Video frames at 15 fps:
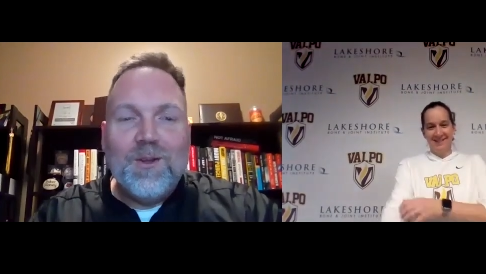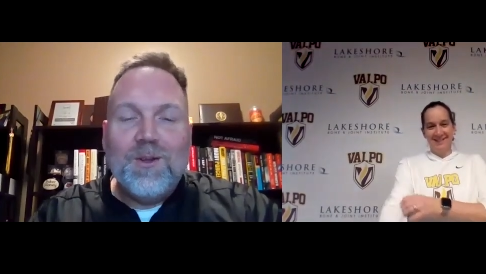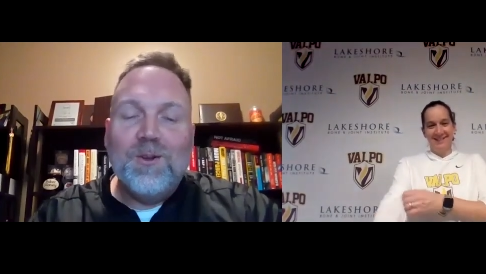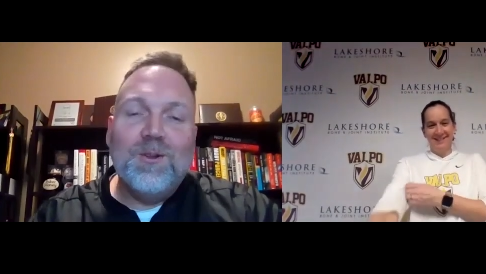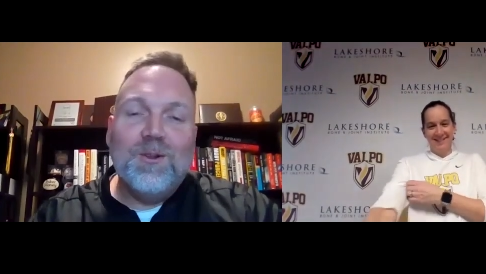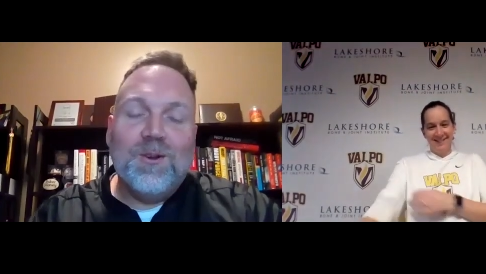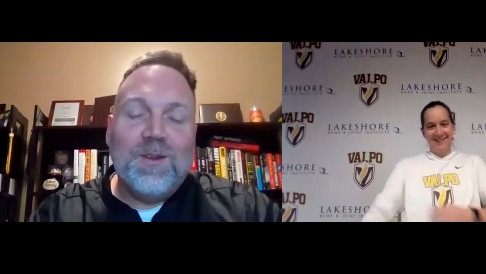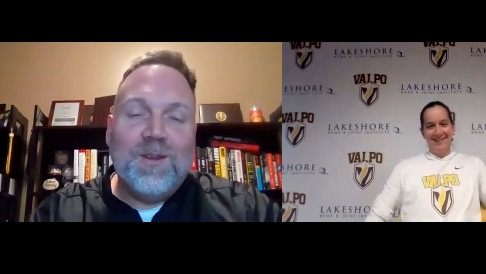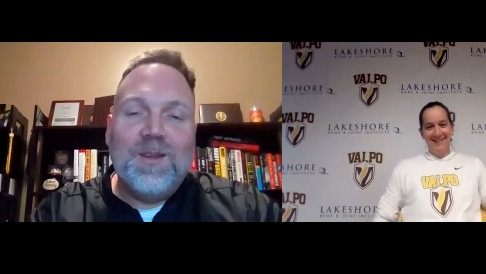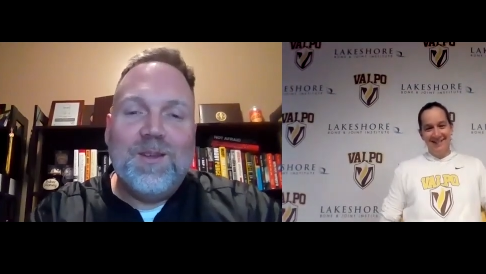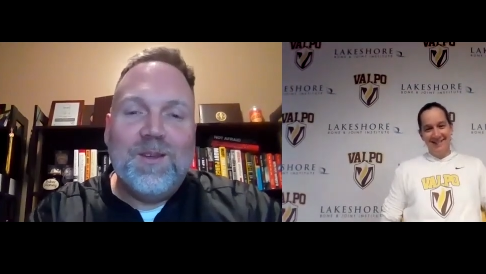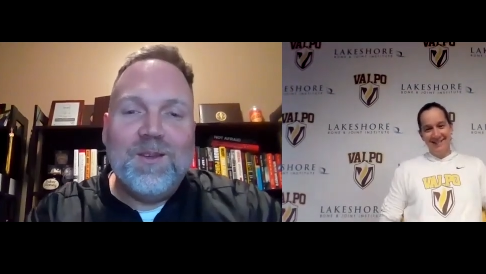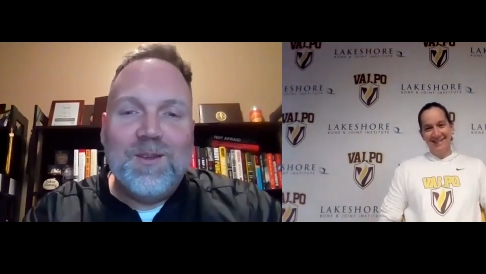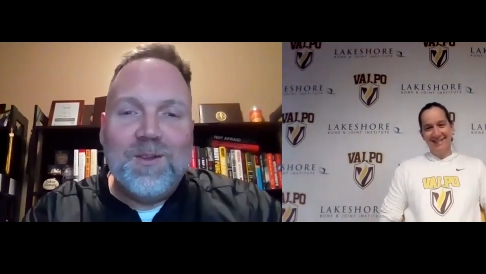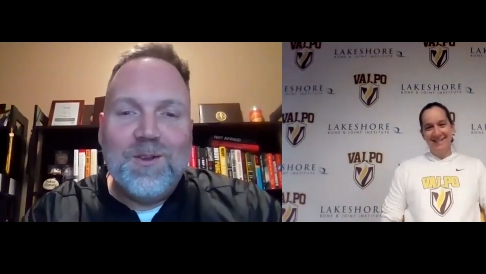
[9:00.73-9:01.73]
Speaker 1: You look
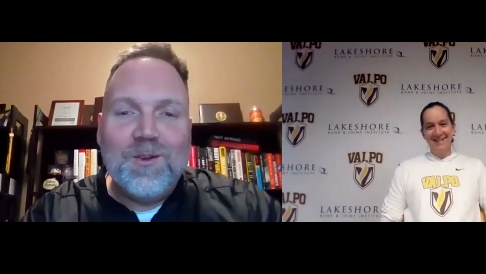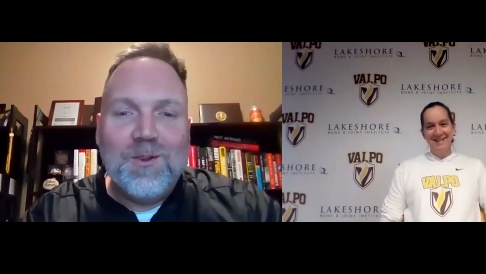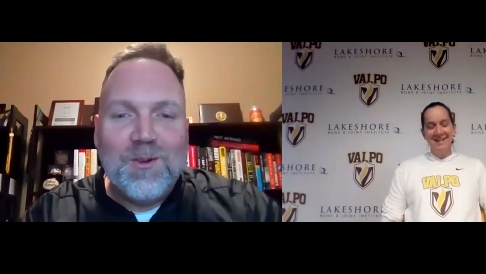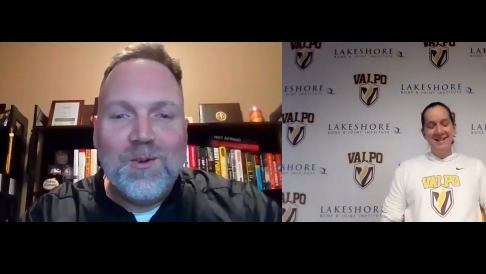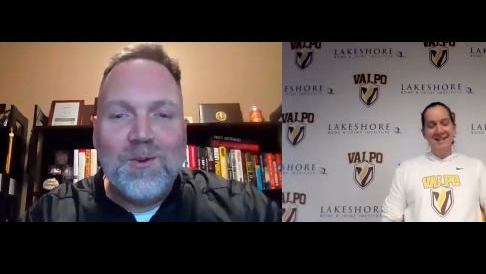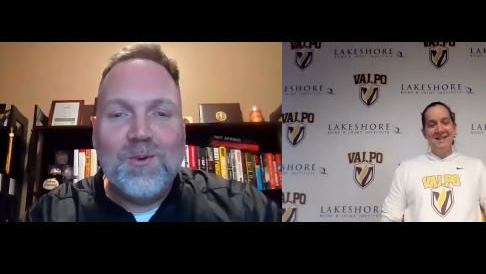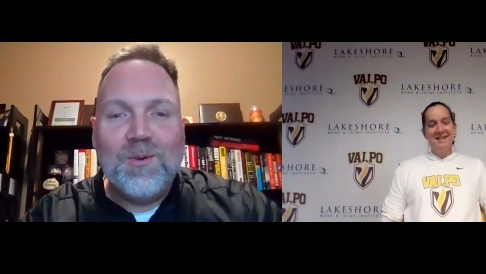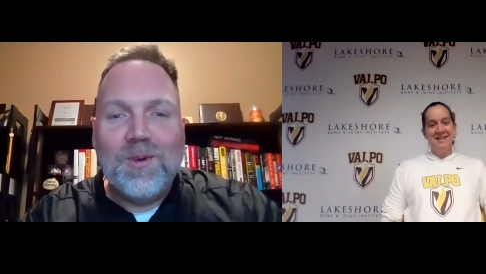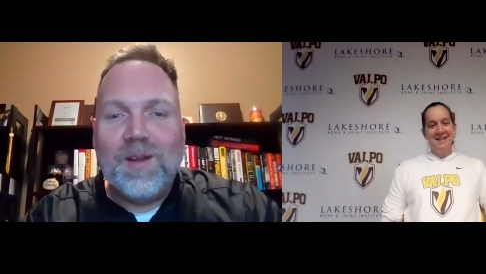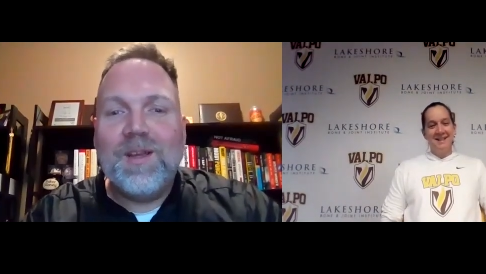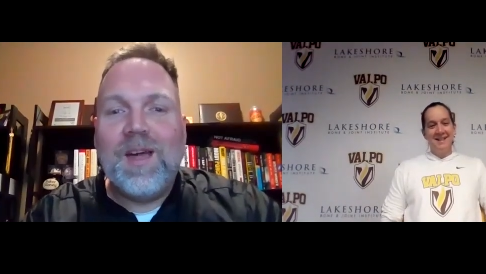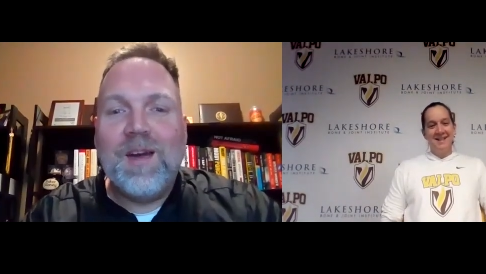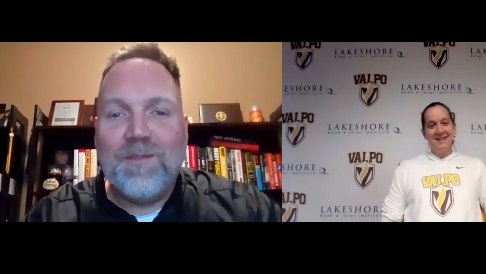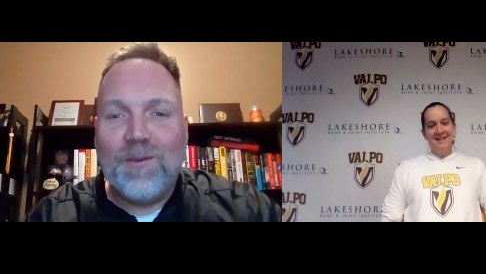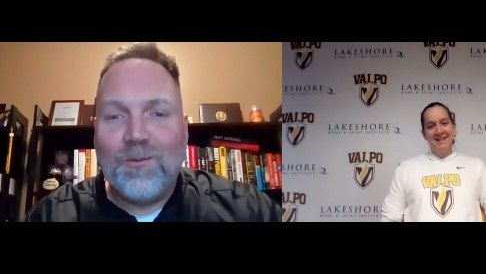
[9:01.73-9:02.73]
you you
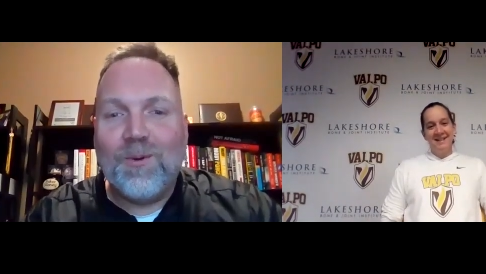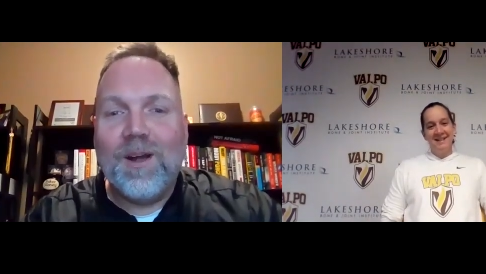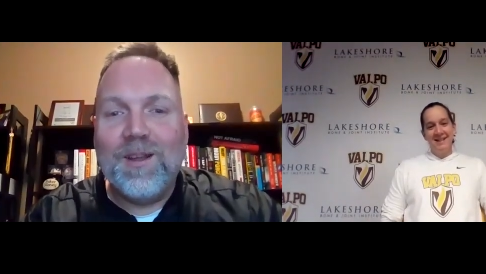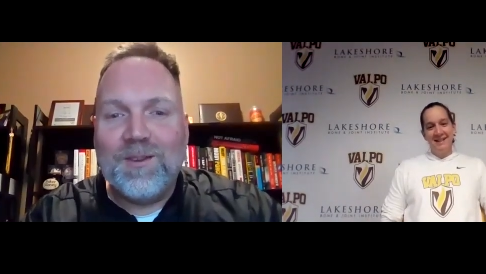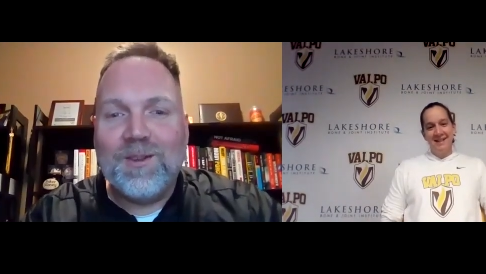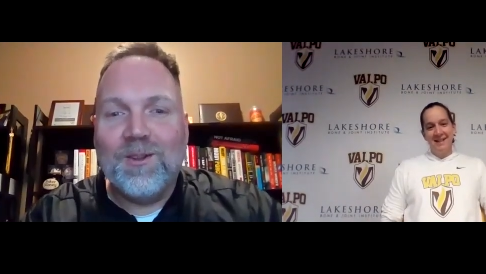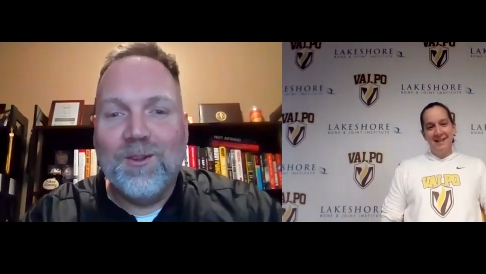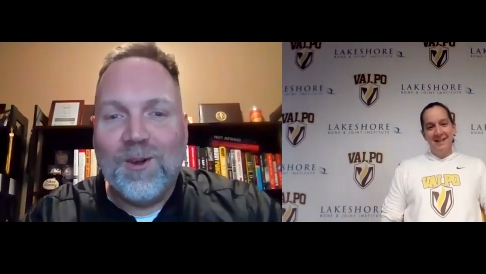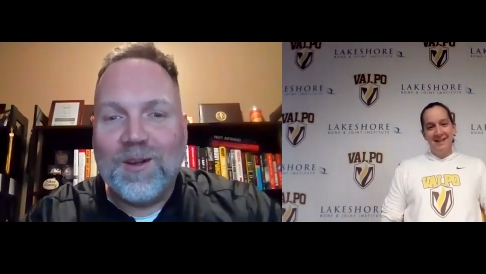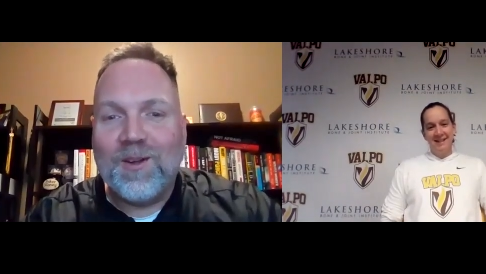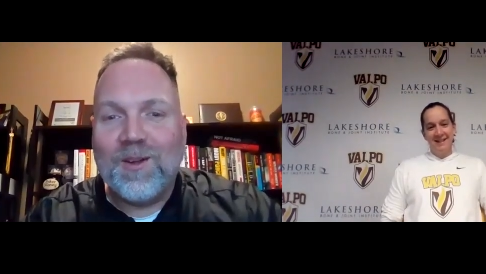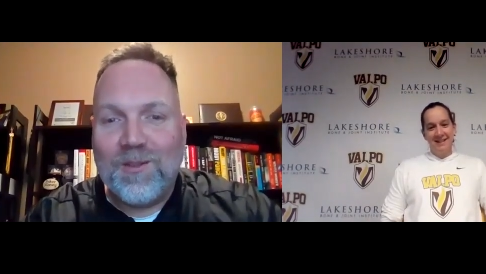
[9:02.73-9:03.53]
have a right to look